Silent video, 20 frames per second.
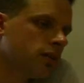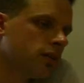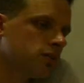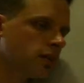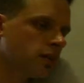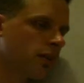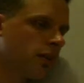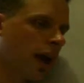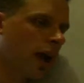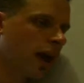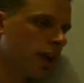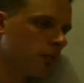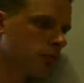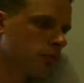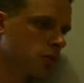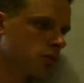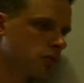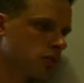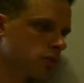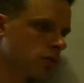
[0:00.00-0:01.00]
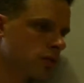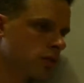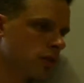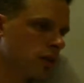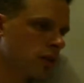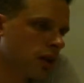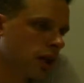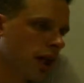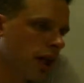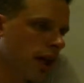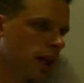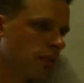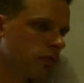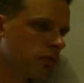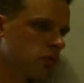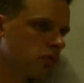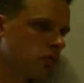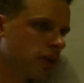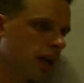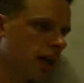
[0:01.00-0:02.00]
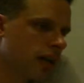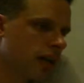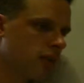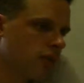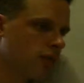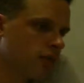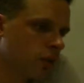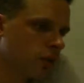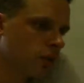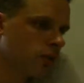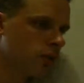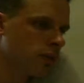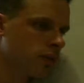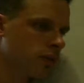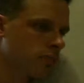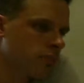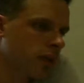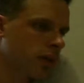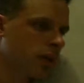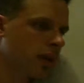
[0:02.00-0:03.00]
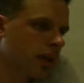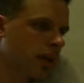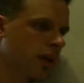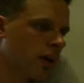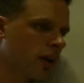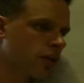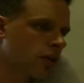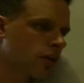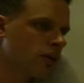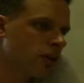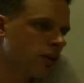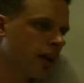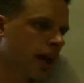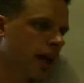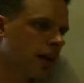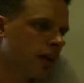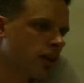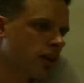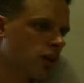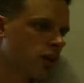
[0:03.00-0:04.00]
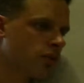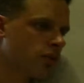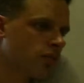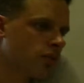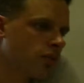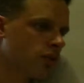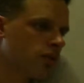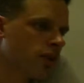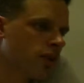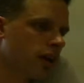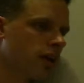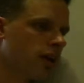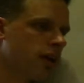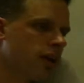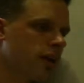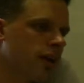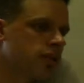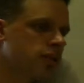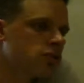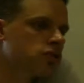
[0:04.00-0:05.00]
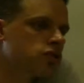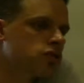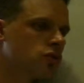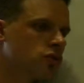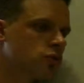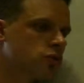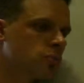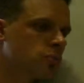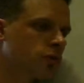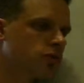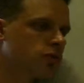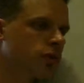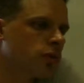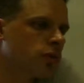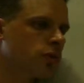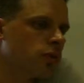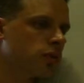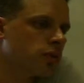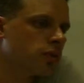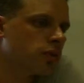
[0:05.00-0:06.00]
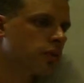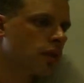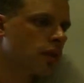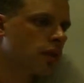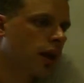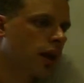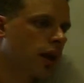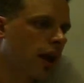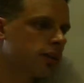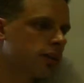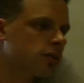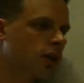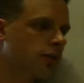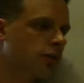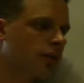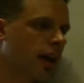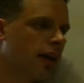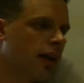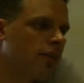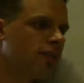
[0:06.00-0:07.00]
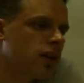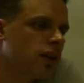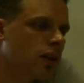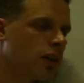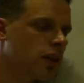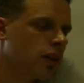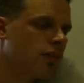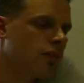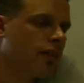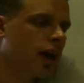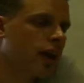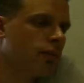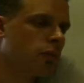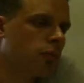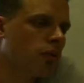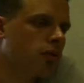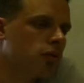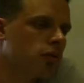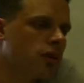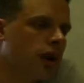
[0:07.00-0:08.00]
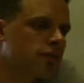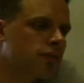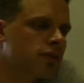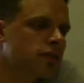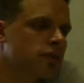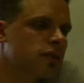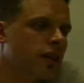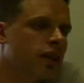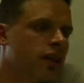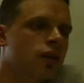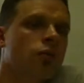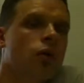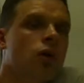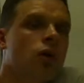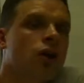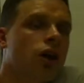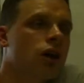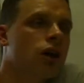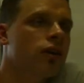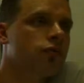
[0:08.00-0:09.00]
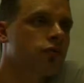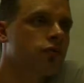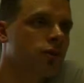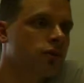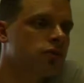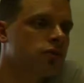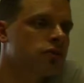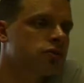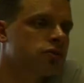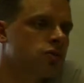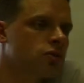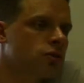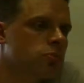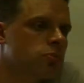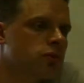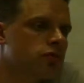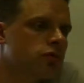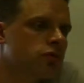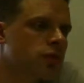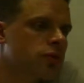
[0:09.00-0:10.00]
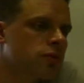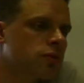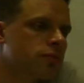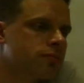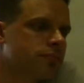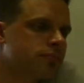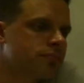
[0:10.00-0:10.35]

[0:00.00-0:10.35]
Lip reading: So animals eat food, but they don't eat any kind of food. They only eat suitable food. And so for every kind of animal, you have to tell it what kind of food is suitable food.